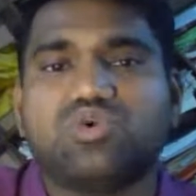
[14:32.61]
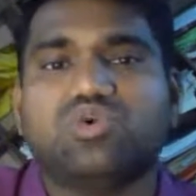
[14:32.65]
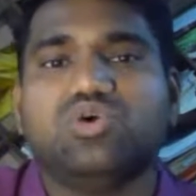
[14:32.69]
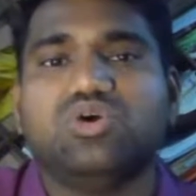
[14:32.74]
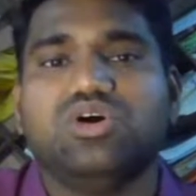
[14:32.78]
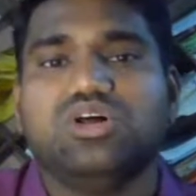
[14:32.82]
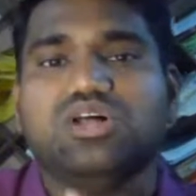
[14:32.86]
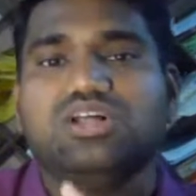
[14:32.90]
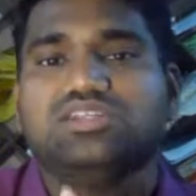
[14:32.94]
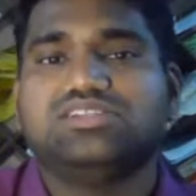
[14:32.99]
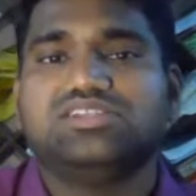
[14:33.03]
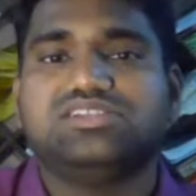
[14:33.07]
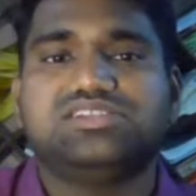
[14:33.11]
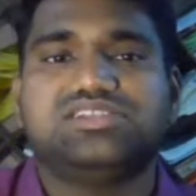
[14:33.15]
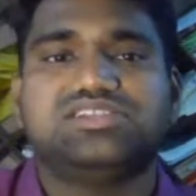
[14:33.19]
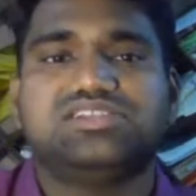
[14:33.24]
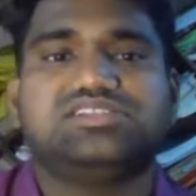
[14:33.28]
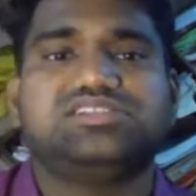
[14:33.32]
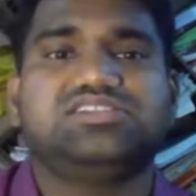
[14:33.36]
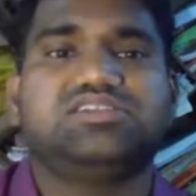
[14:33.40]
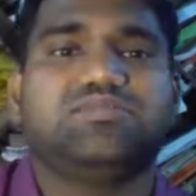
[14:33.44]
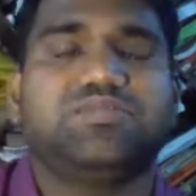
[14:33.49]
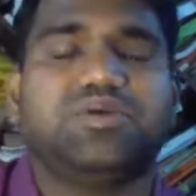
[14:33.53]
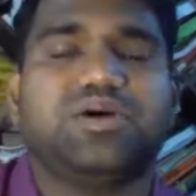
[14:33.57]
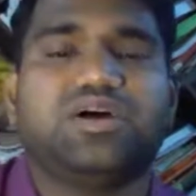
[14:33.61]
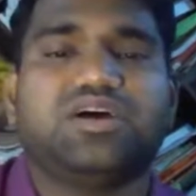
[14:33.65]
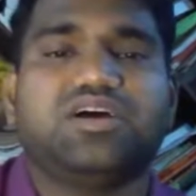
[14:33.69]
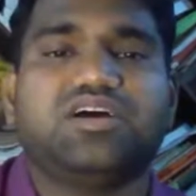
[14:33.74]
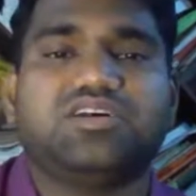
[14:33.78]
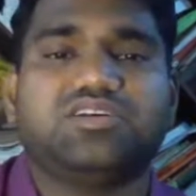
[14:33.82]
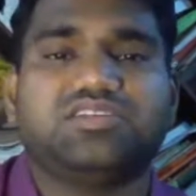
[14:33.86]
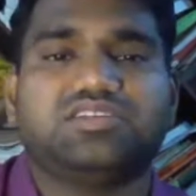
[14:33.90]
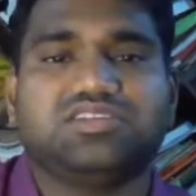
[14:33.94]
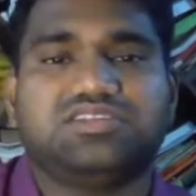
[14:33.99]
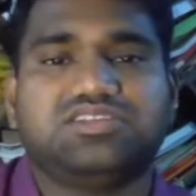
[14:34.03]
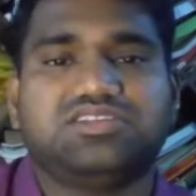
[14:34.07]
So this is
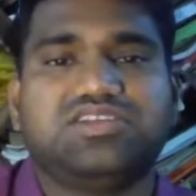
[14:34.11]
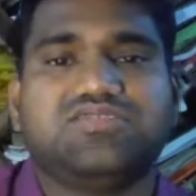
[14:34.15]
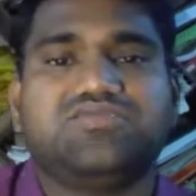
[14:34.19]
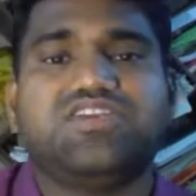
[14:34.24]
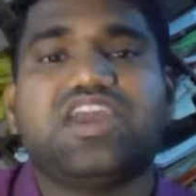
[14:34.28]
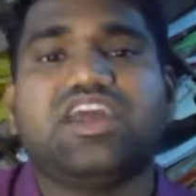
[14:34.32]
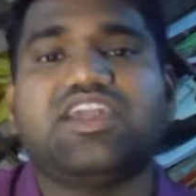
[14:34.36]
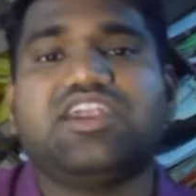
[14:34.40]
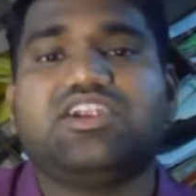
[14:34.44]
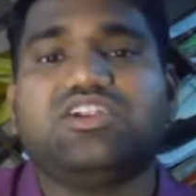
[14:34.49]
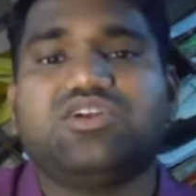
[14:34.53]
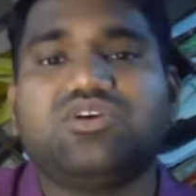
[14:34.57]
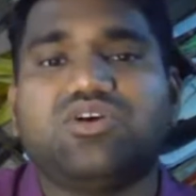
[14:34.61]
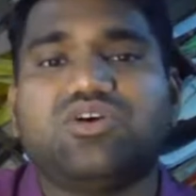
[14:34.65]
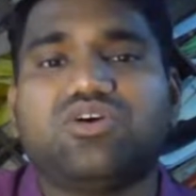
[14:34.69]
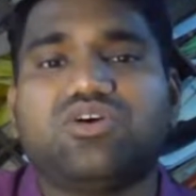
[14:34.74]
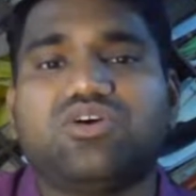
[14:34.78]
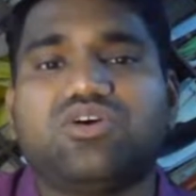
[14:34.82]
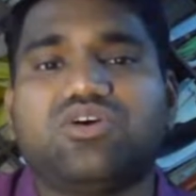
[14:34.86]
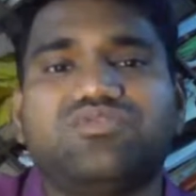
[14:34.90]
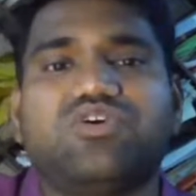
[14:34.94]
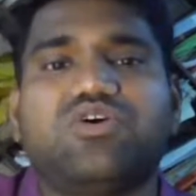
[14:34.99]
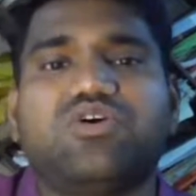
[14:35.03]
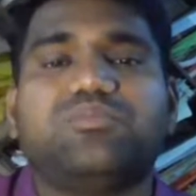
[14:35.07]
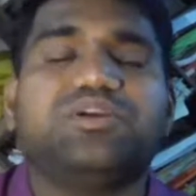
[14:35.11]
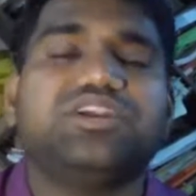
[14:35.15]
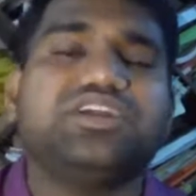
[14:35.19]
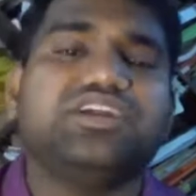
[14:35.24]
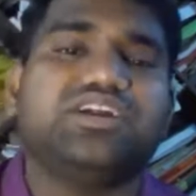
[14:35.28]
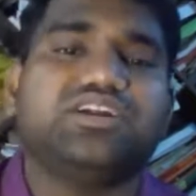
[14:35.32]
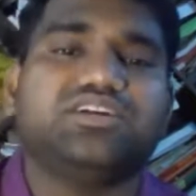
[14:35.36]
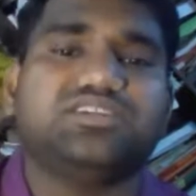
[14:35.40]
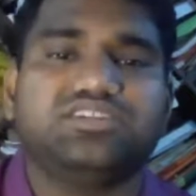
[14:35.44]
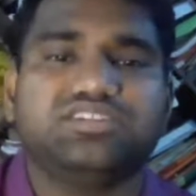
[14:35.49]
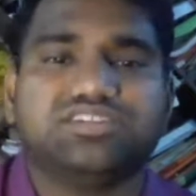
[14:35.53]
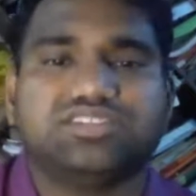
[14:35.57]
the severity of
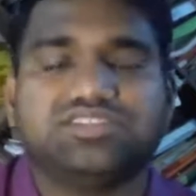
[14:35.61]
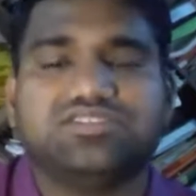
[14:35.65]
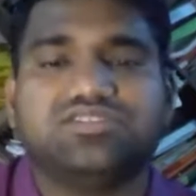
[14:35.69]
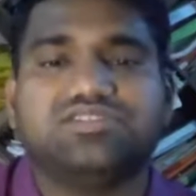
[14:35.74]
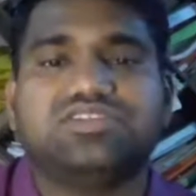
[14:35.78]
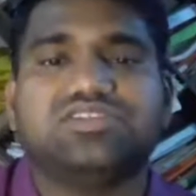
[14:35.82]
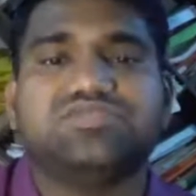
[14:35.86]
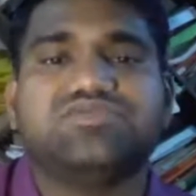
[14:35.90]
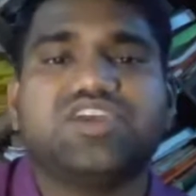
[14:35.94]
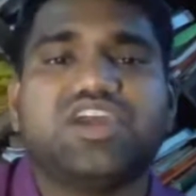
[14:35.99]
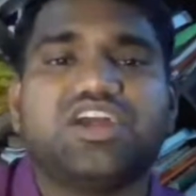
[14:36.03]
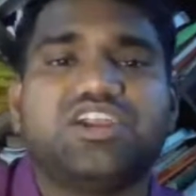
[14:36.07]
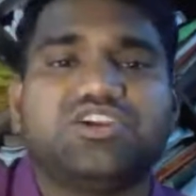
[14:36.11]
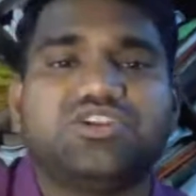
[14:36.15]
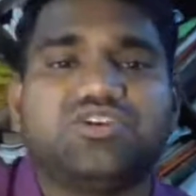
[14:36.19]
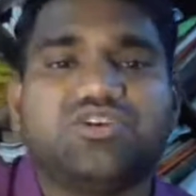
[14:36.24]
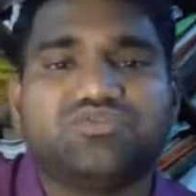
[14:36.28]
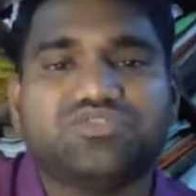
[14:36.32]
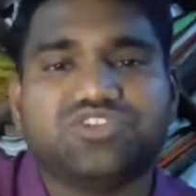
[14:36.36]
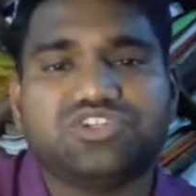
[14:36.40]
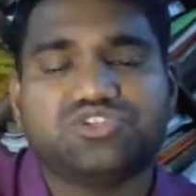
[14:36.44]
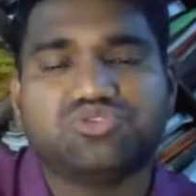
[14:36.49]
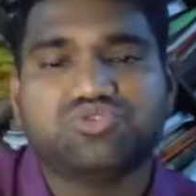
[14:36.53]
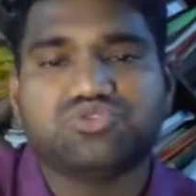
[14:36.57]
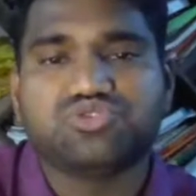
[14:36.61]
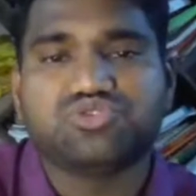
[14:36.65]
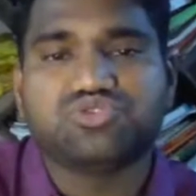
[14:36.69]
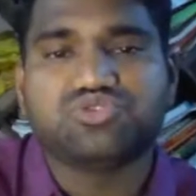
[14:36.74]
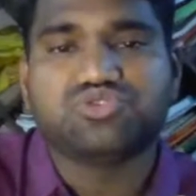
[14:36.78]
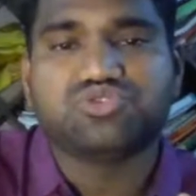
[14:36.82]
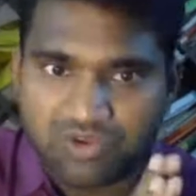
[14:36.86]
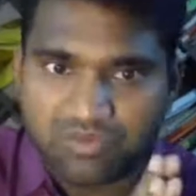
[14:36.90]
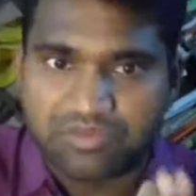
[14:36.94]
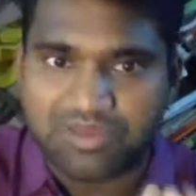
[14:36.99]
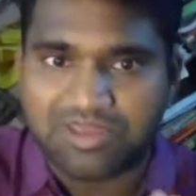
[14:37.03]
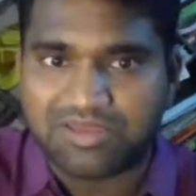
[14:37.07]
deformity and severity of issues
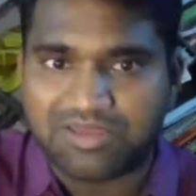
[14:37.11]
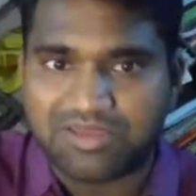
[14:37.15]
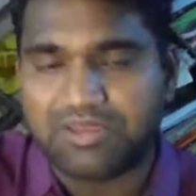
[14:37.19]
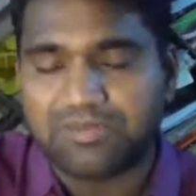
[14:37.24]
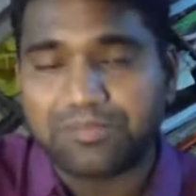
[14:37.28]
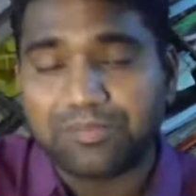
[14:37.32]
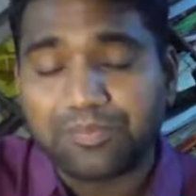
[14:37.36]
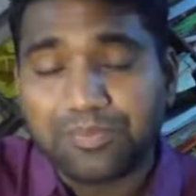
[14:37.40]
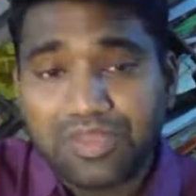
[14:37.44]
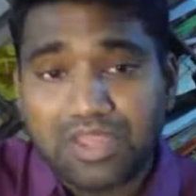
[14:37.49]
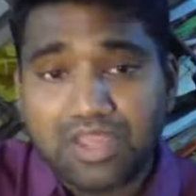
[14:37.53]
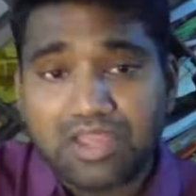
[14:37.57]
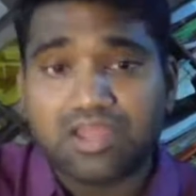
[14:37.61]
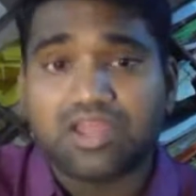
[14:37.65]
of your baby.